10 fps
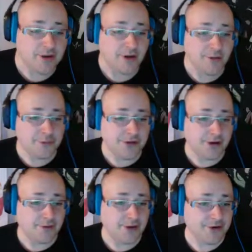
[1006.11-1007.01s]
health
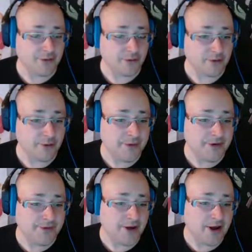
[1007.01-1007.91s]
regenerates for a
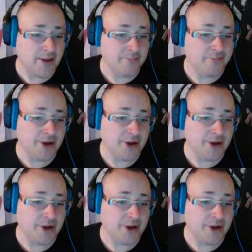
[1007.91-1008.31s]
limited time,